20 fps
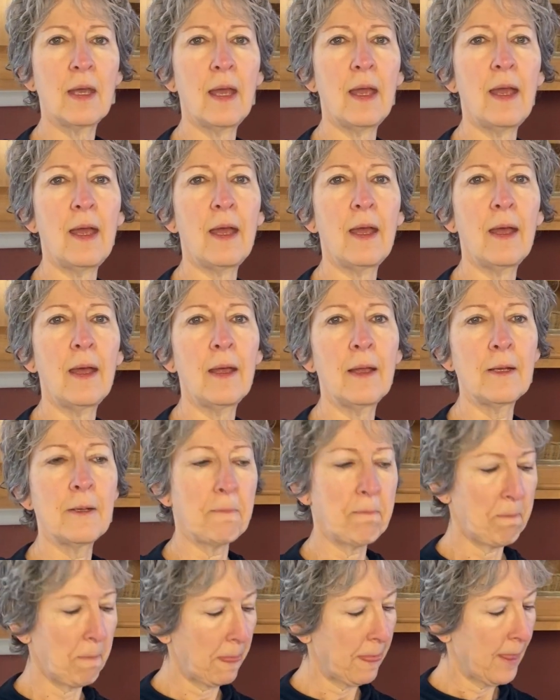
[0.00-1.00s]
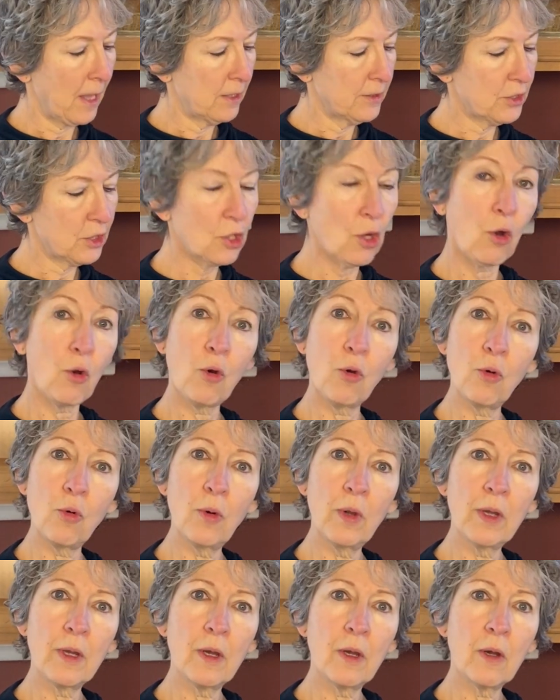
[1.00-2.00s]
And so
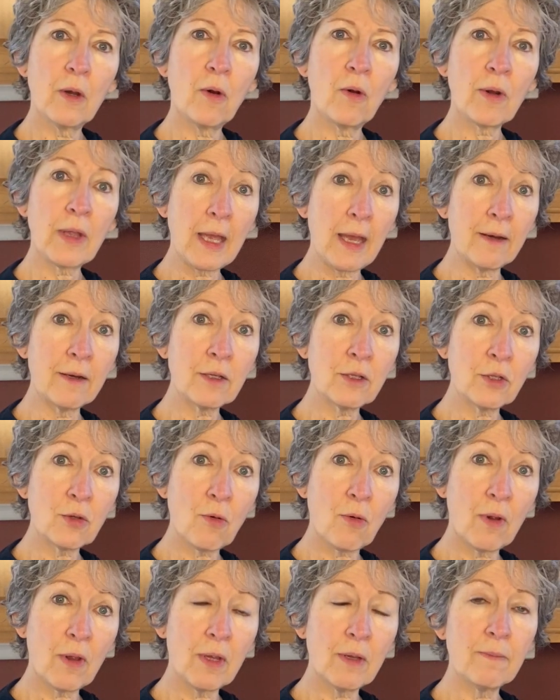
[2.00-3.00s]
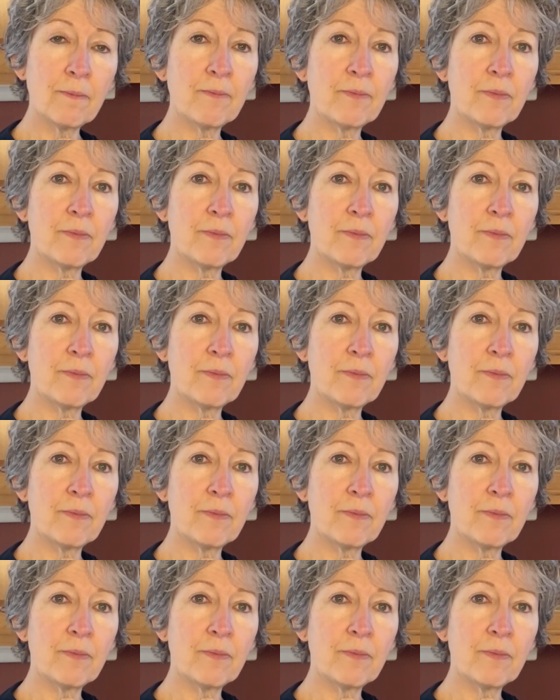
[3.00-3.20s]
organic soy